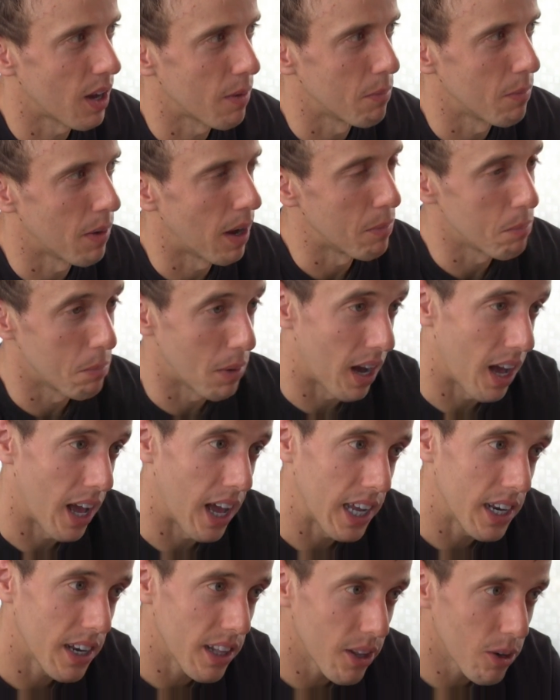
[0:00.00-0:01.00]
I'm
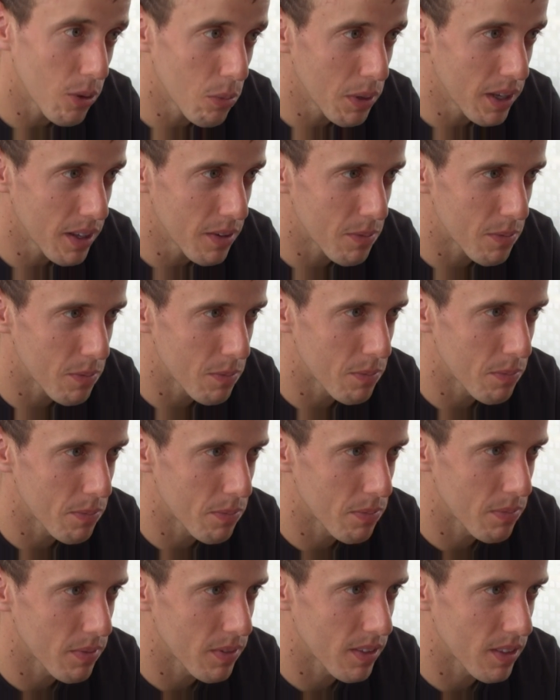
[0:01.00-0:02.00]
behind a little bit.
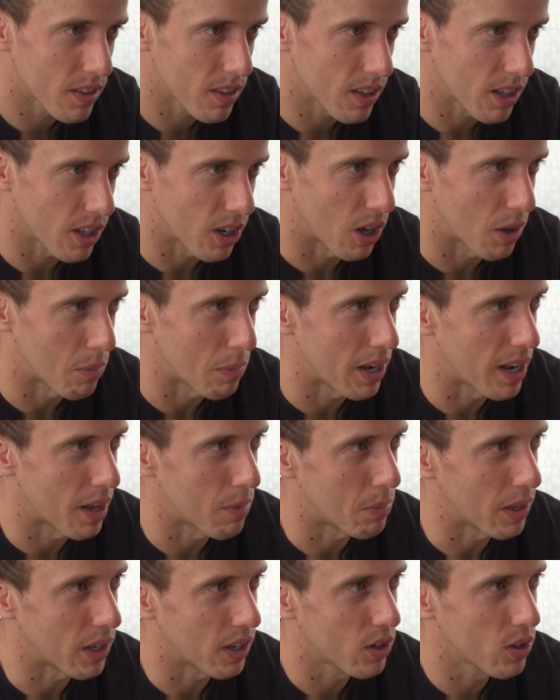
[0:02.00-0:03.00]
I may
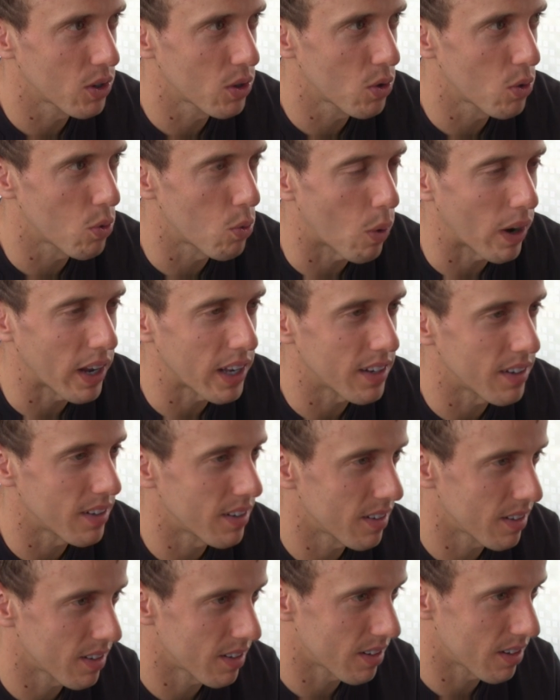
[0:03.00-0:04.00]
not be quite
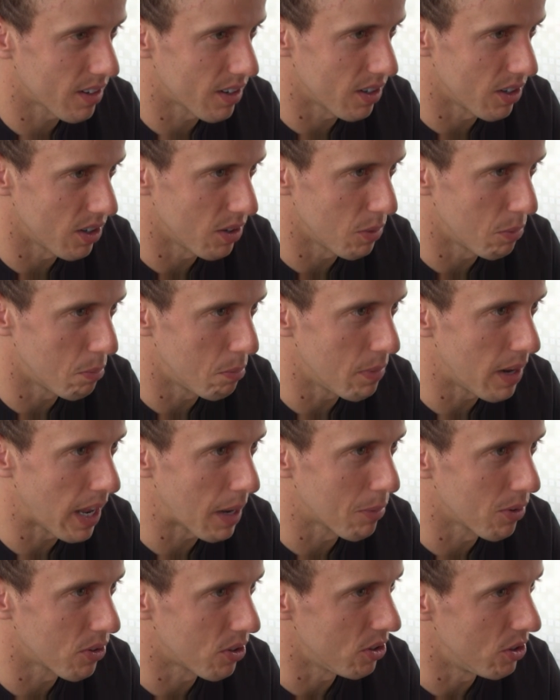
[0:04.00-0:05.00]

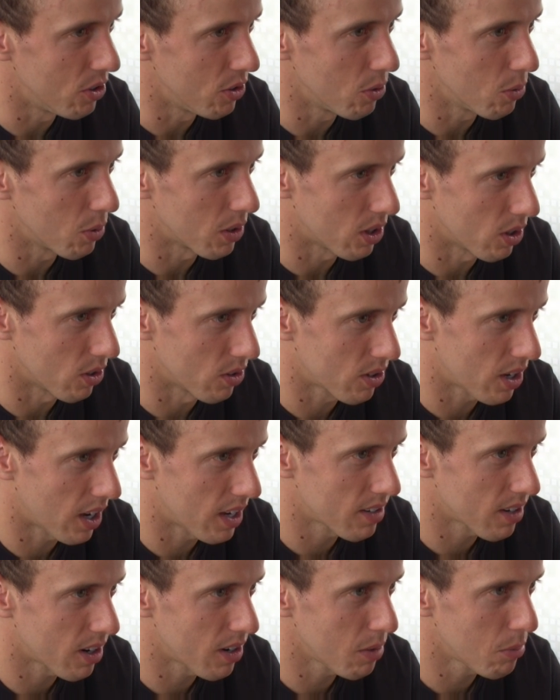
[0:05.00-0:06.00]
able to do what those
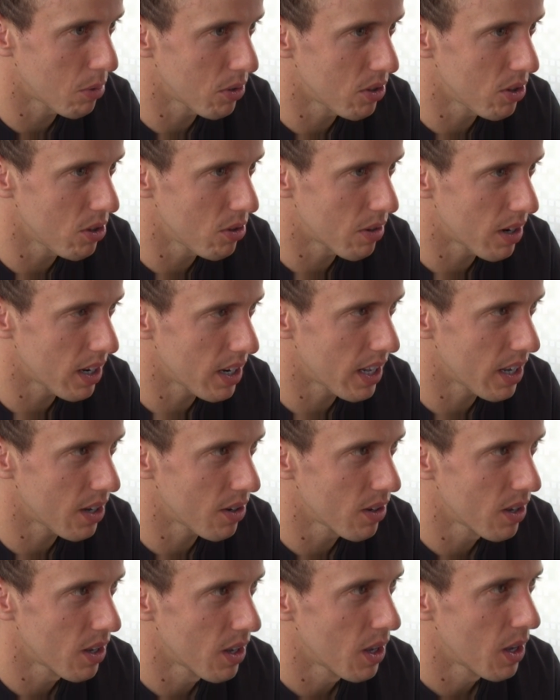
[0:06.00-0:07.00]
guys are able to do right
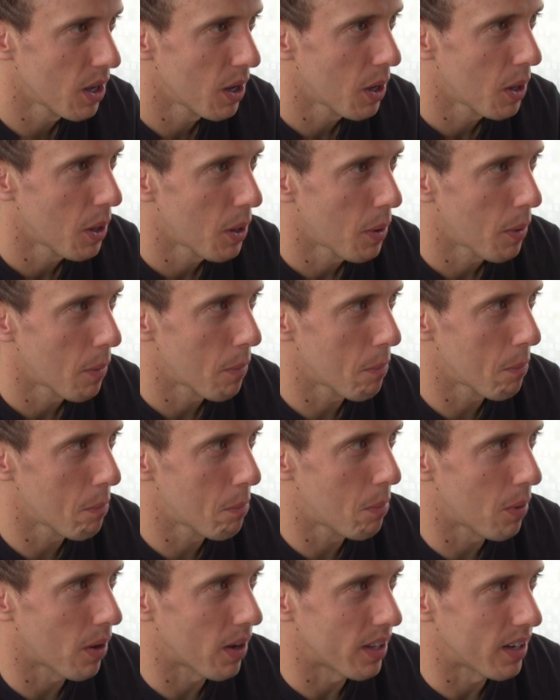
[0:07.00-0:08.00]
now,
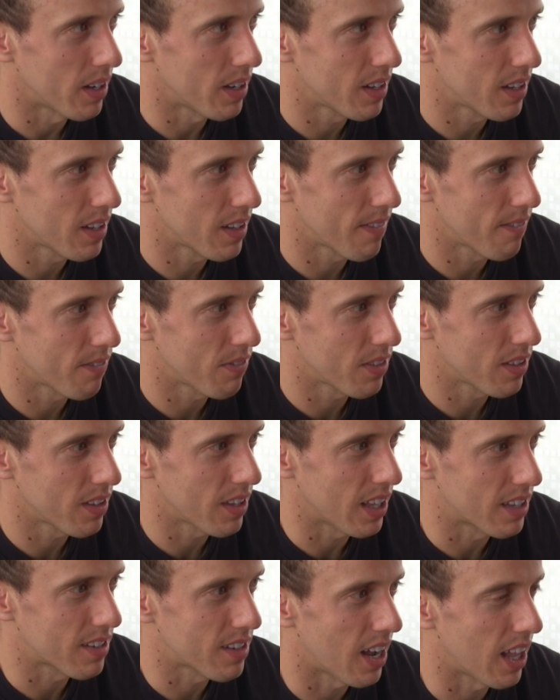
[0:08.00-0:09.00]
but
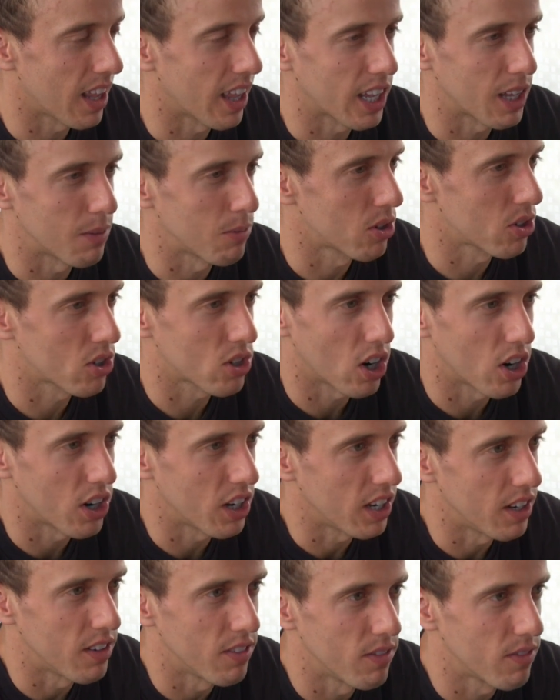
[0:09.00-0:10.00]
it's not like I'm
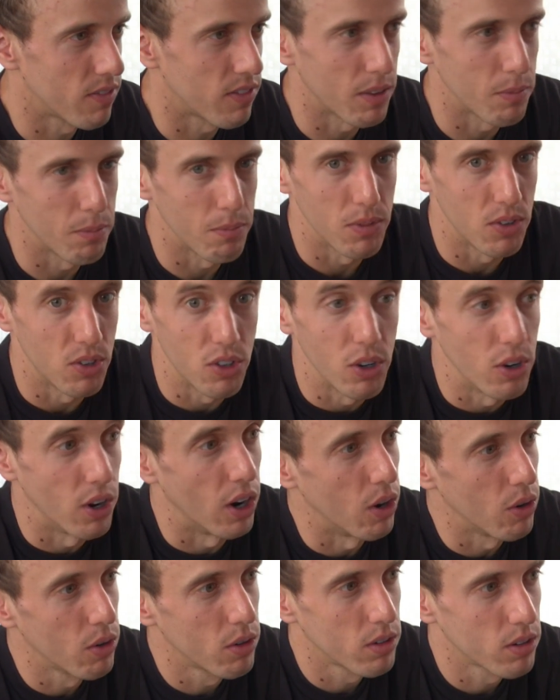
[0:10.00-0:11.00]
starting from
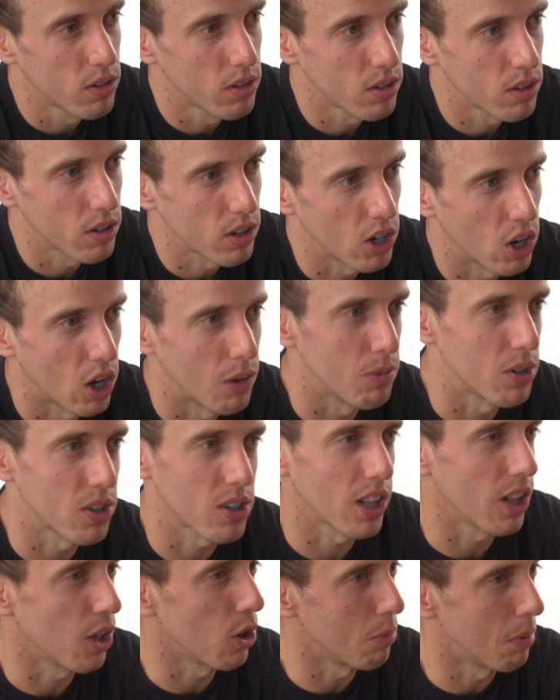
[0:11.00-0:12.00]
zero. I'm
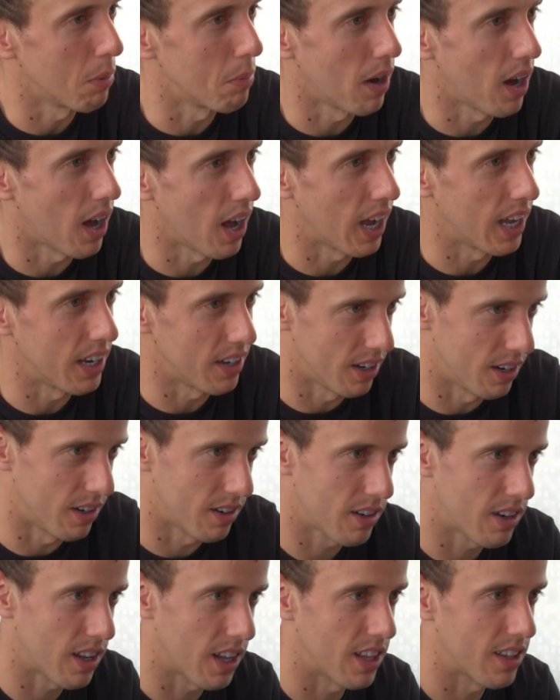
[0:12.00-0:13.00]
just a little bit behind,
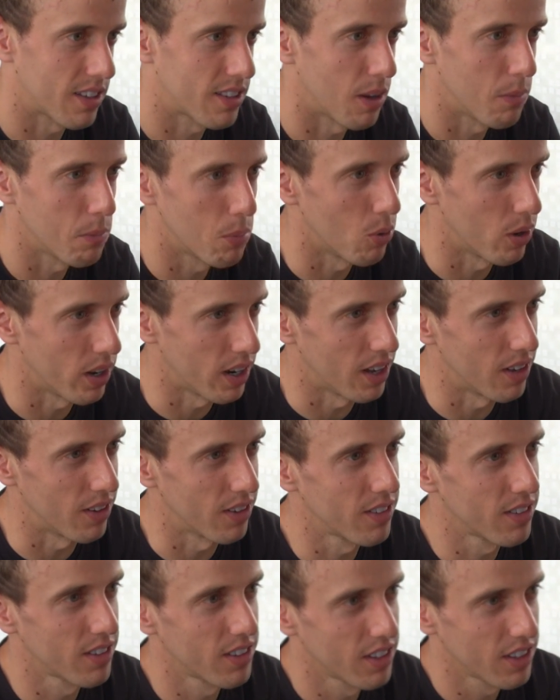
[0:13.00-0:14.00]
and at some point
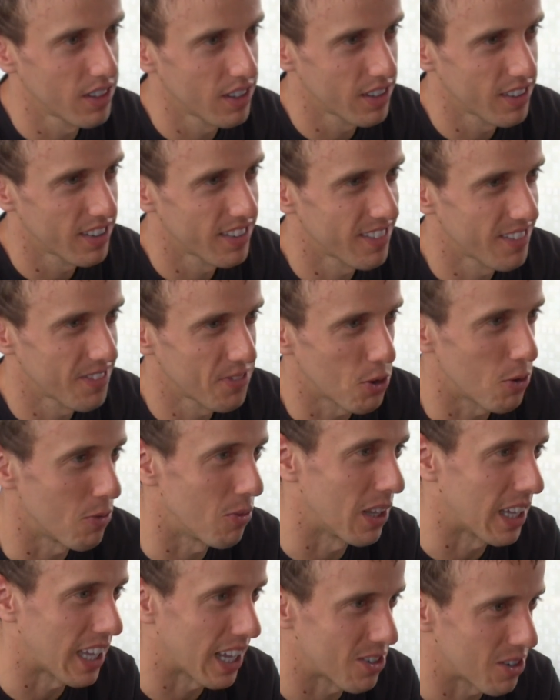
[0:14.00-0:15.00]
I'll
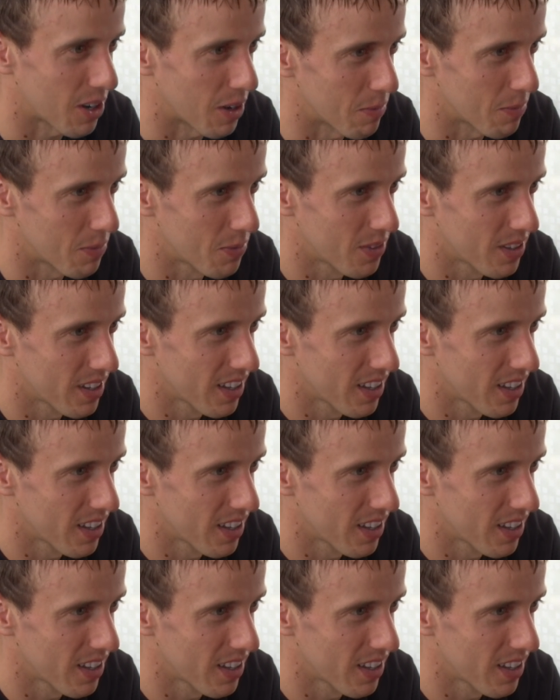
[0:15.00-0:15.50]
hopefully catch up.